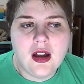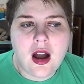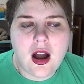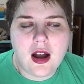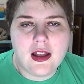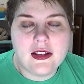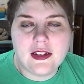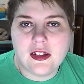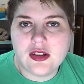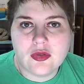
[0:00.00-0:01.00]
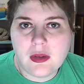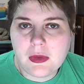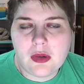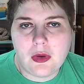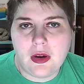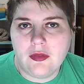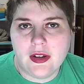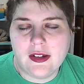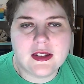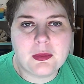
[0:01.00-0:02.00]
Uh, it's extremely well
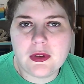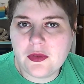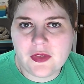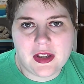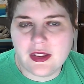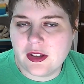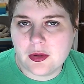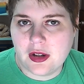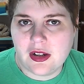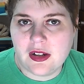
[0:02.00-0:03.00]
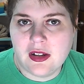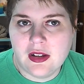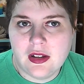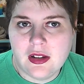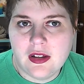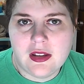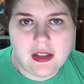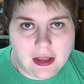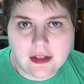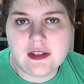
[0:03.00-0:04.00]
written, it's beautifully illustrated.
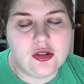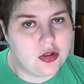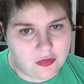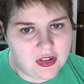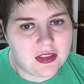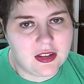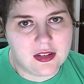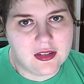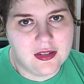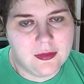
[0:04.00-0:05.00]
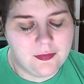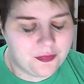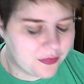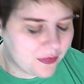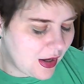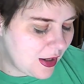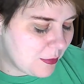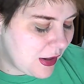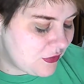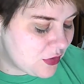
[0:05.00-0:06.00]
Yes, you should read this. Um,
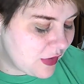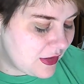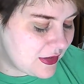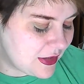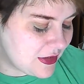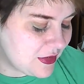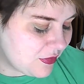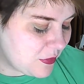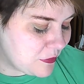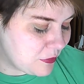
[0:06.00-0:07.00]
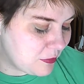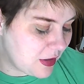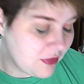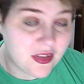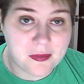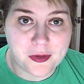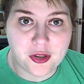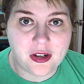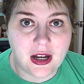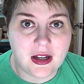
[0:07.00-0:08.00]
have you read Season of the, of the
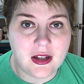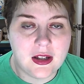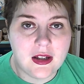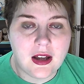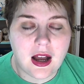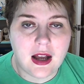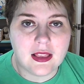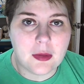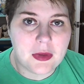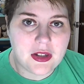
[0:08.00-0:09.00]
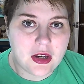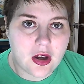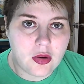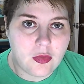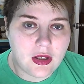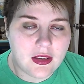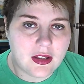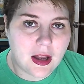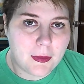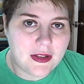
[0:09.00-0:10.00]
Bruja? Uh, let me know in the
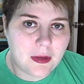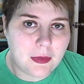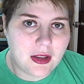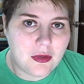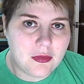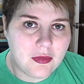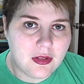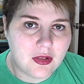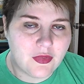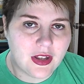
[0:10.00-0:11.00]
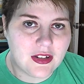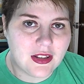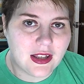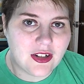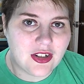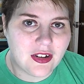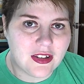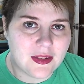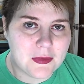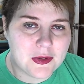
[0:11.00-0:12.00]
comments down below forget to like, share, and
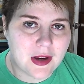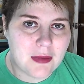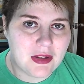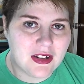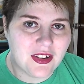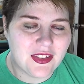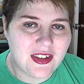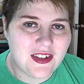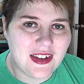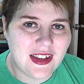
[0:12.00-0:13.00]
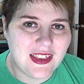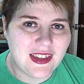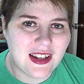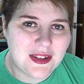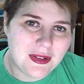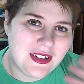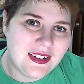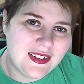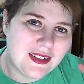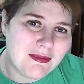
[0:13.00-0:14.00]
subscribe, and I'll see you in the next one.
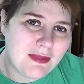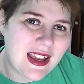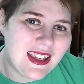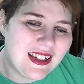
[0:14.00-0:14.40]
Bye!